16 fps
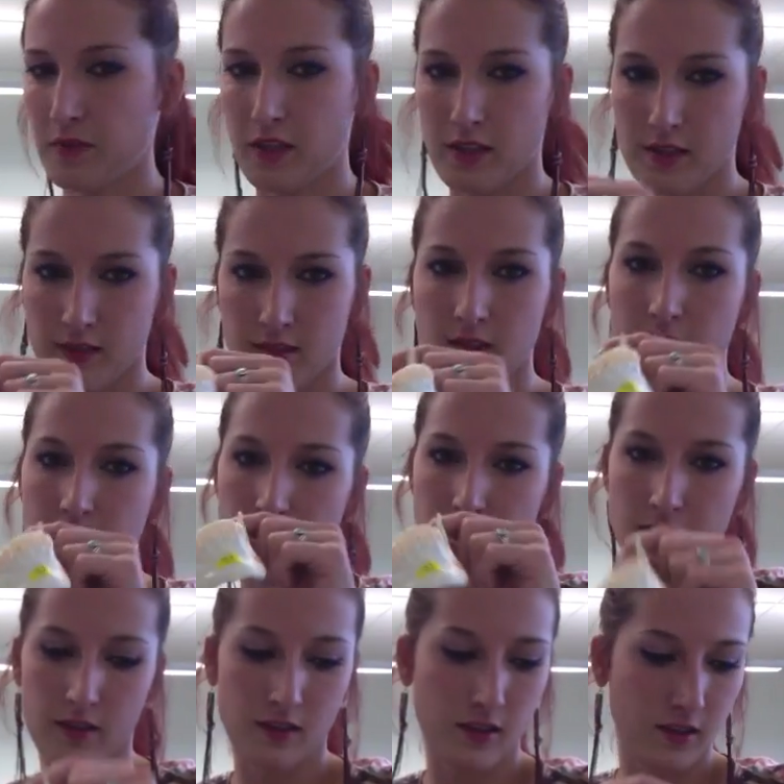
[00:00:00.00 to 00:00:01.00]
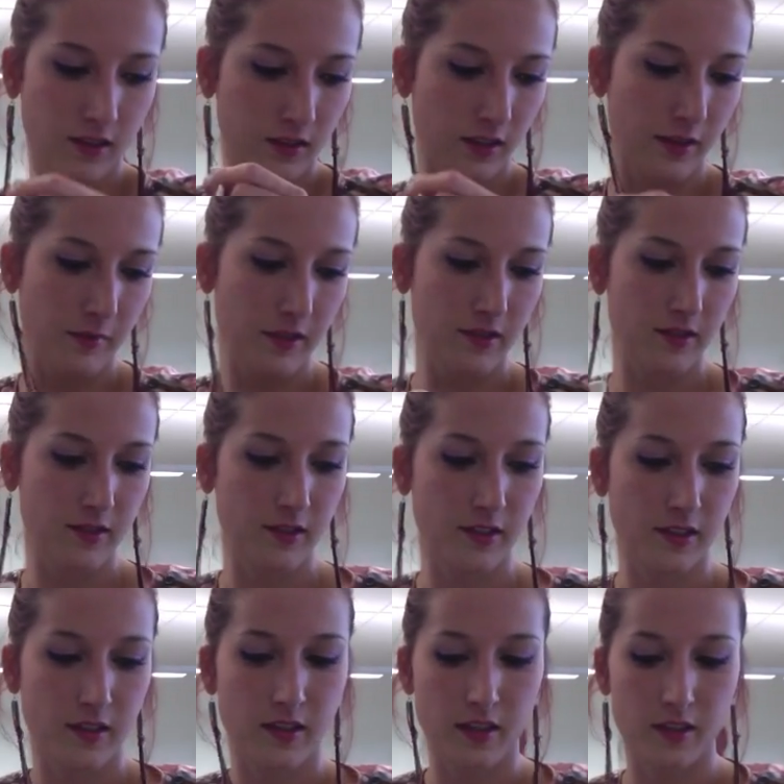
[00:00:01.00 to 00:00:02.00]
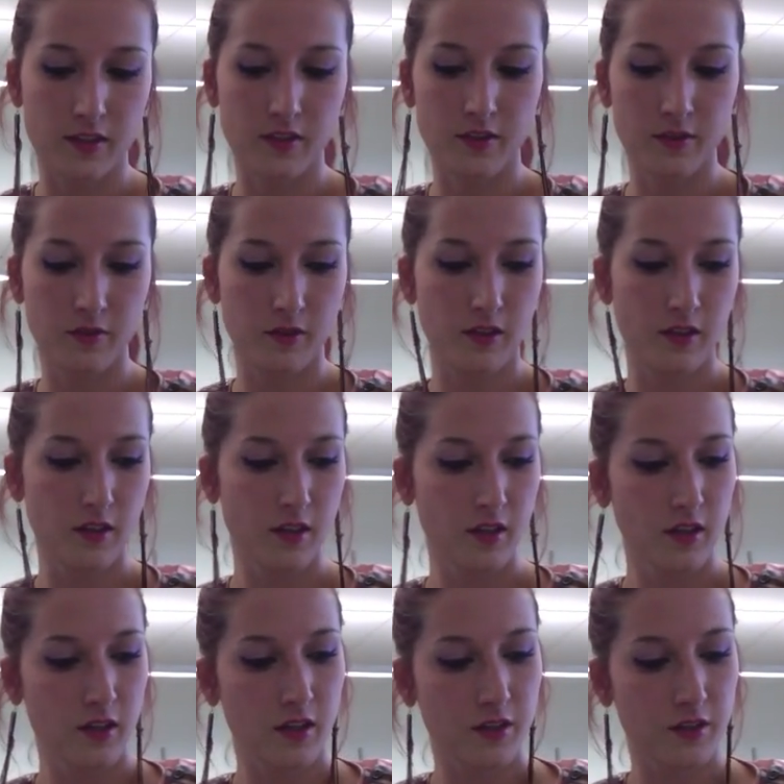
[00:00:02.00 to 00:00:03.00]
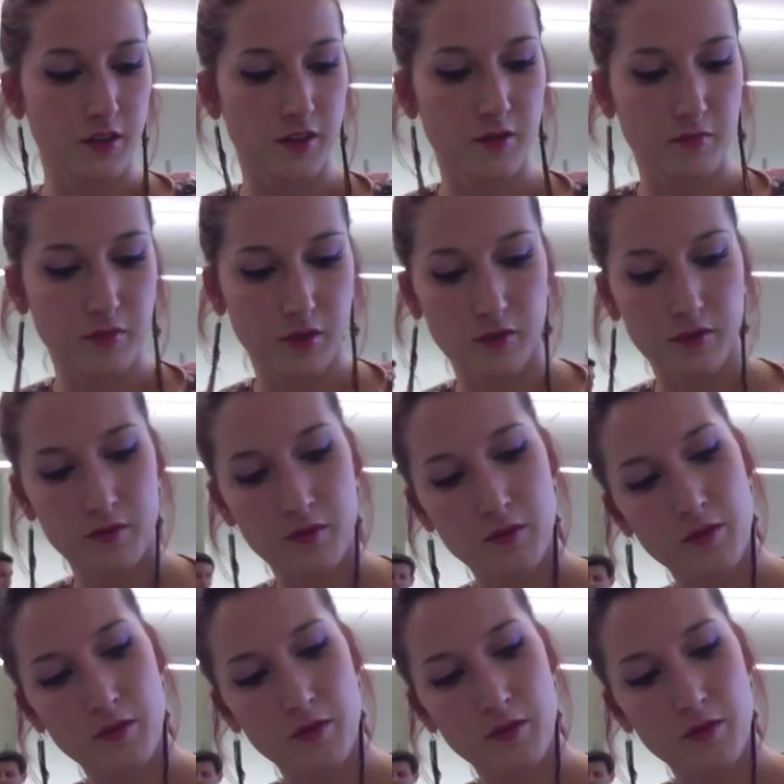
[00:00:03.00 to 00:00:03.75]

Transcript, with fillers: Because again, condyli means it's going to connect to another bone.